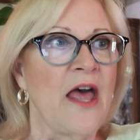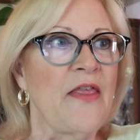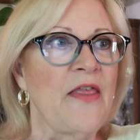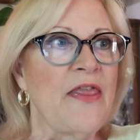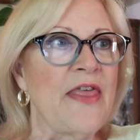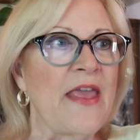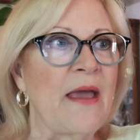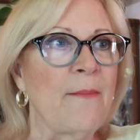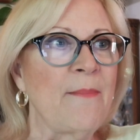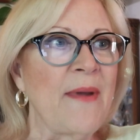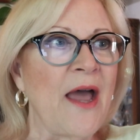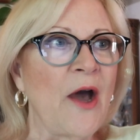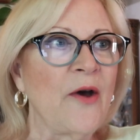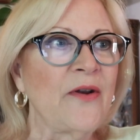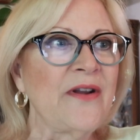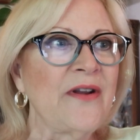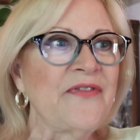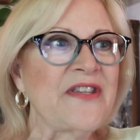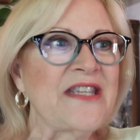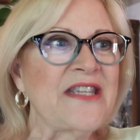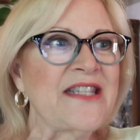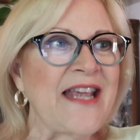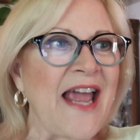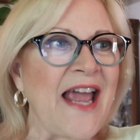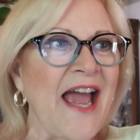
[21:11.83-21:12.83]
The amount
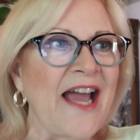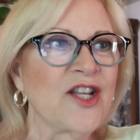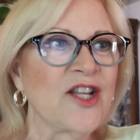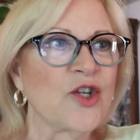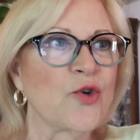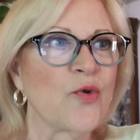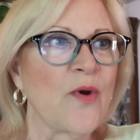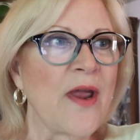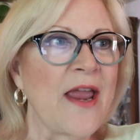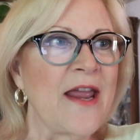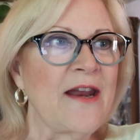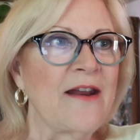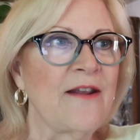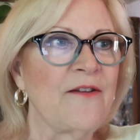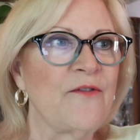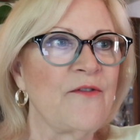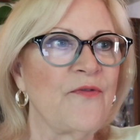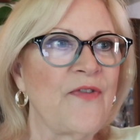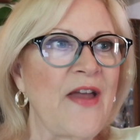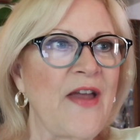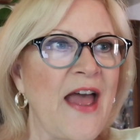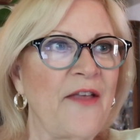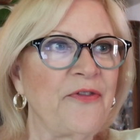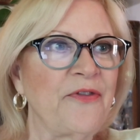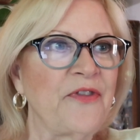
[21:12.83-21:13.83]
of saturated
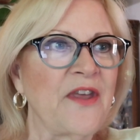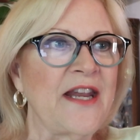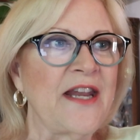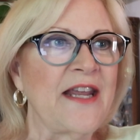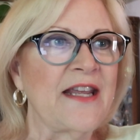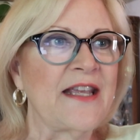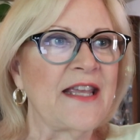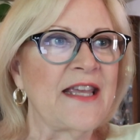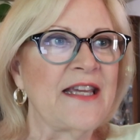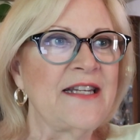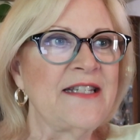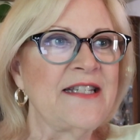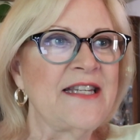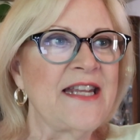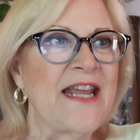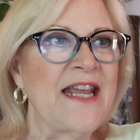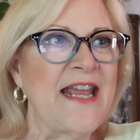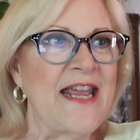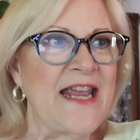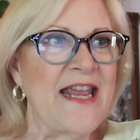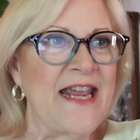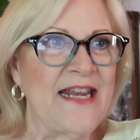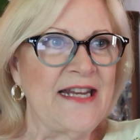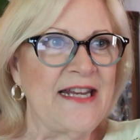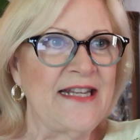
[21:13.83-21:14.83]
fat that it
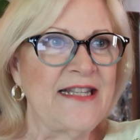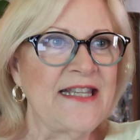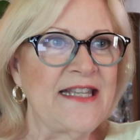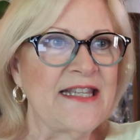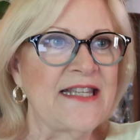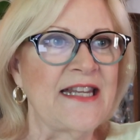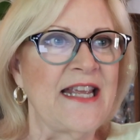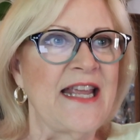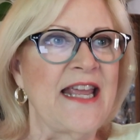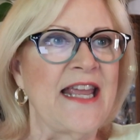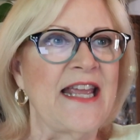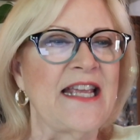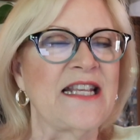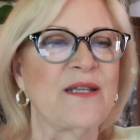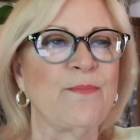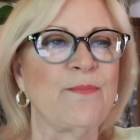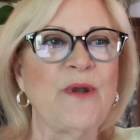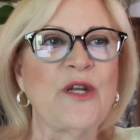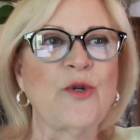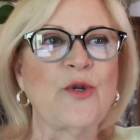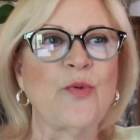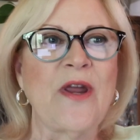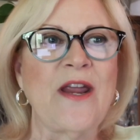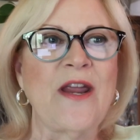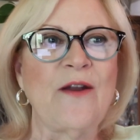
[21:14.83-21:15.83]
contains is
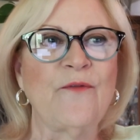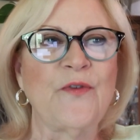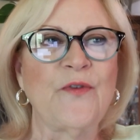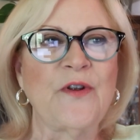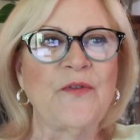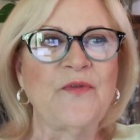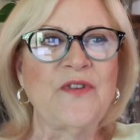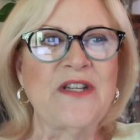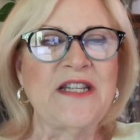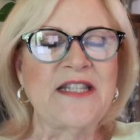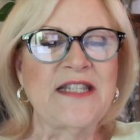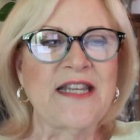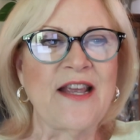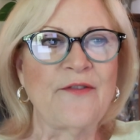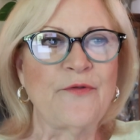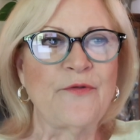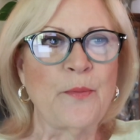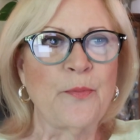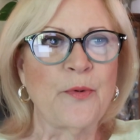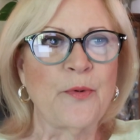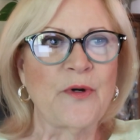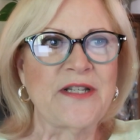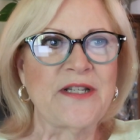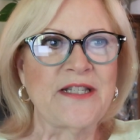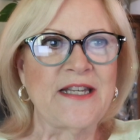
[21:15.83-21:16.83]
between
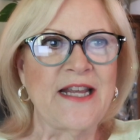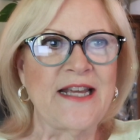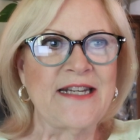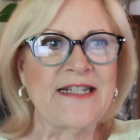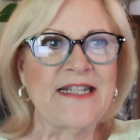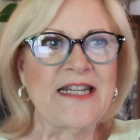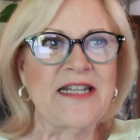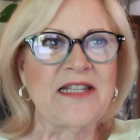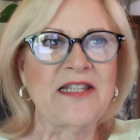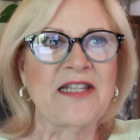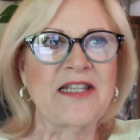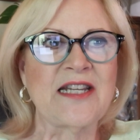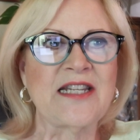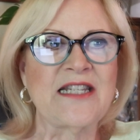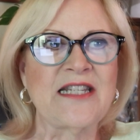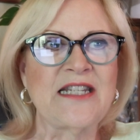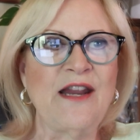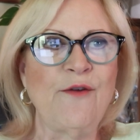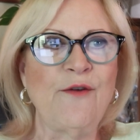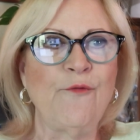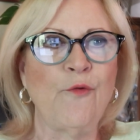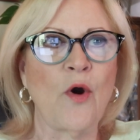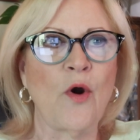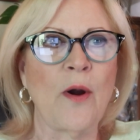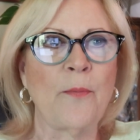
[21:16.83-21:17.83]
57% to
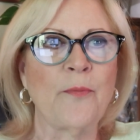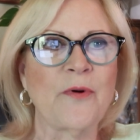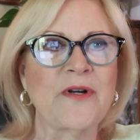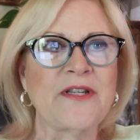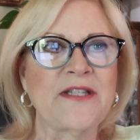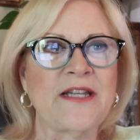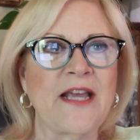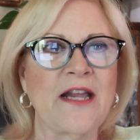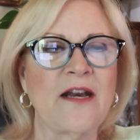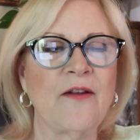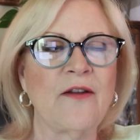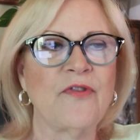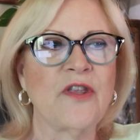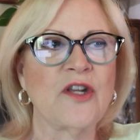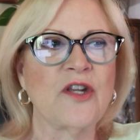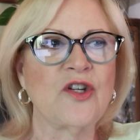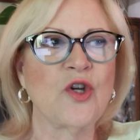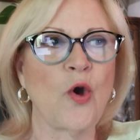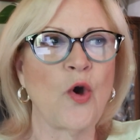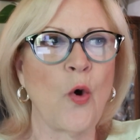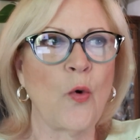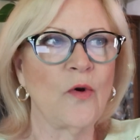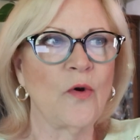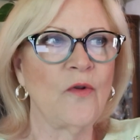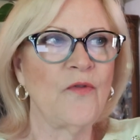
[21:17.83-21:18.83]
64% of the
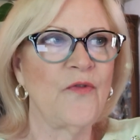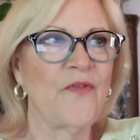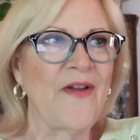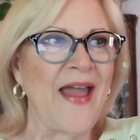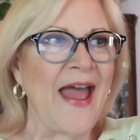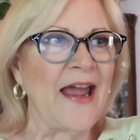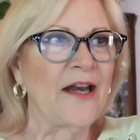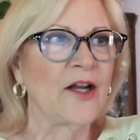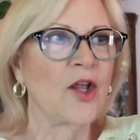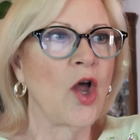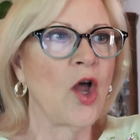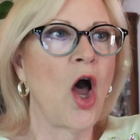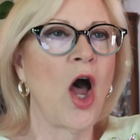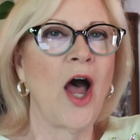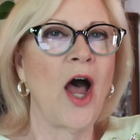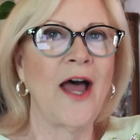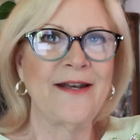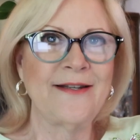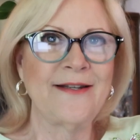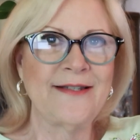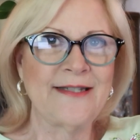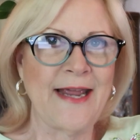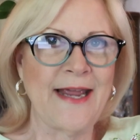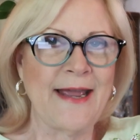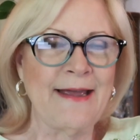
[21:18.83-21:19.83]
total fat
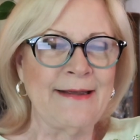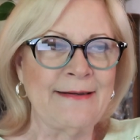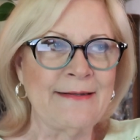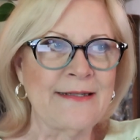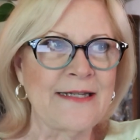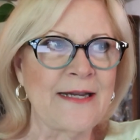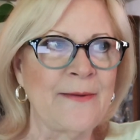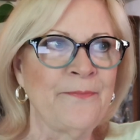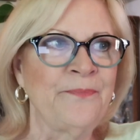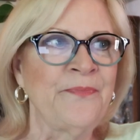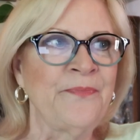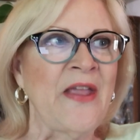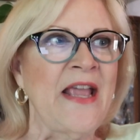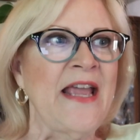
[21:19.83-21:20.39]
content.